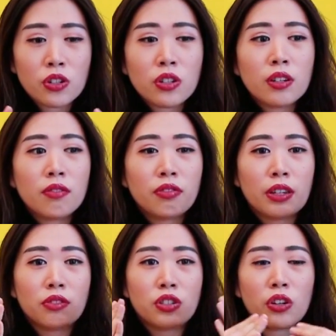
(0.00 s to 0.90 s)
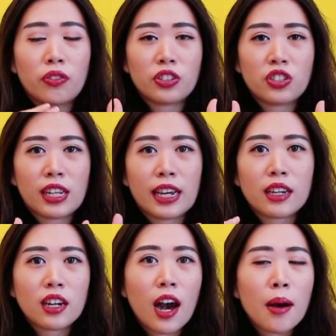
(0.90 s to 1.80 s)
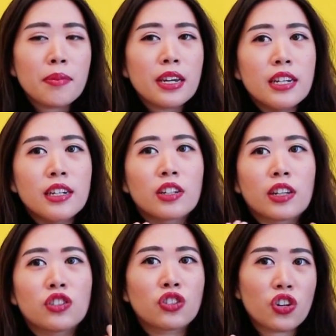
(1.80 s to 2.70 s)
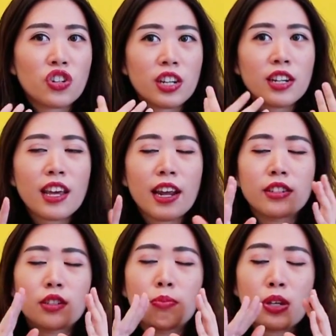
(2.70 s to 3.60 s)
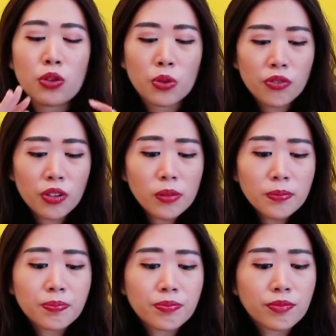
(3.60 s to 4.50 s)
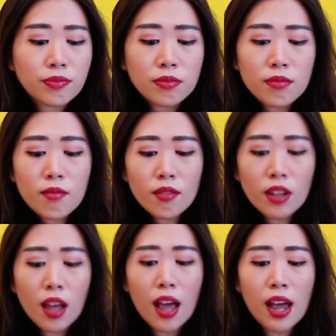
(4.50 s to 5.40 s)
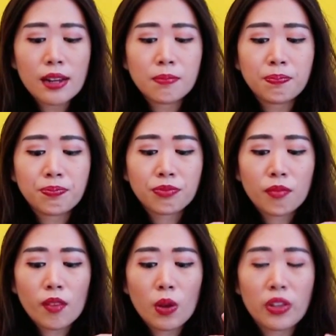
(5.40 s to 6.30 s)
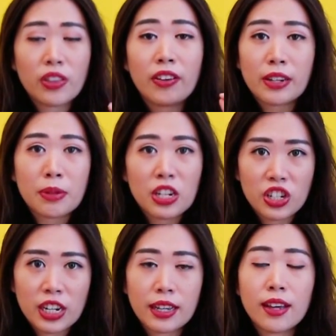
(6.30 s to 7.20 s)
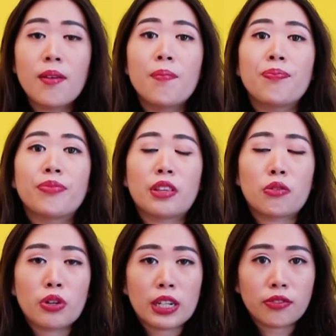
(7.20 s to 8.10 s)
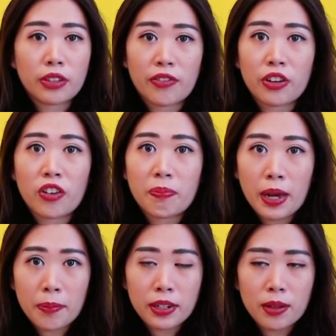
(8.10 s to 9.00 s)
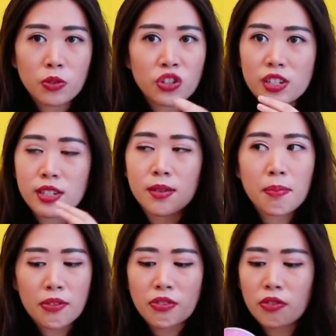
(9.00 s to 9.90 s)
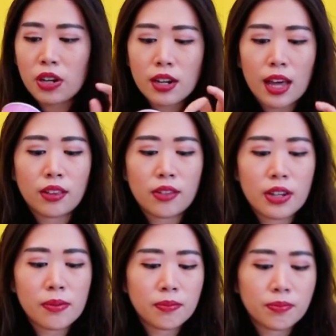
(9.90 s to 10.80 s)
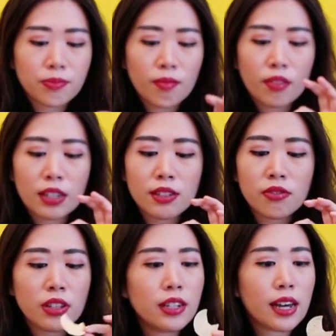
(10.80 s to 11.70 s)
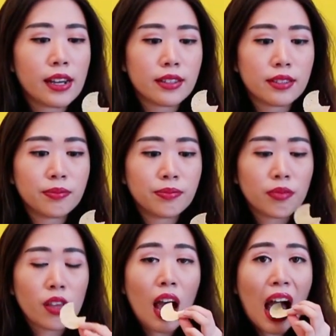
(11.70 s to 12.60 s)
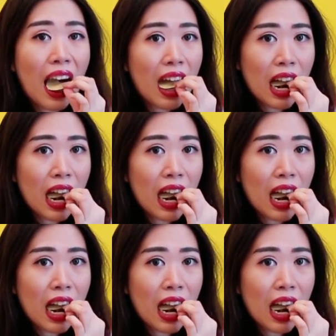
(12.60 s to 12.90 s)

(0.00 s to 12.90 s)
black pepper flavor sort of just like come in and like surge in, and it's beautiful. And without diminishing the real flavor of Pappadum, which is my favorite. I love it. This is really nice.